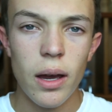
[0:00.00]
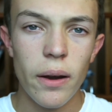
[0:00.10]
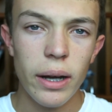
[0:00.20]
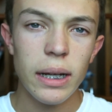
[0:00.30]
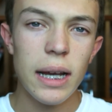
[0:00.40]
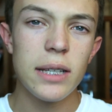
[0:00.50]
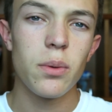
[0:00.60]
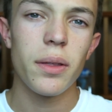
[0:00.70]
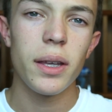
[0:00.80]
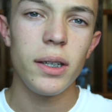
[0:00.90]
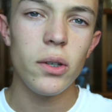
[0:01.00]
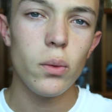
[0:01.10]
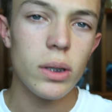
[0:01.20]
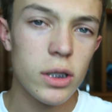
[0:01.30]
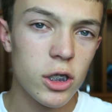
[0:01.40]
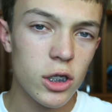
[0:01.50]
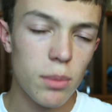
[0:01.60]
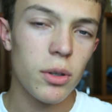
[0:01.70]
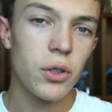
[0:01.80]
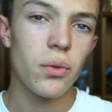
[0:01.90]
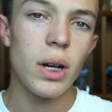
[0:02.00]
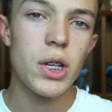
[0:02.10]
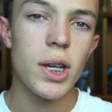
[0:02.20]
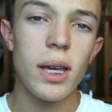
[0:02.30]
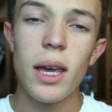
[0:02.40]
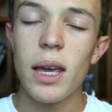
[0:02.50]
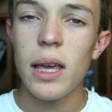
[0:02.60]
Alright guys, well thank you so much for watching.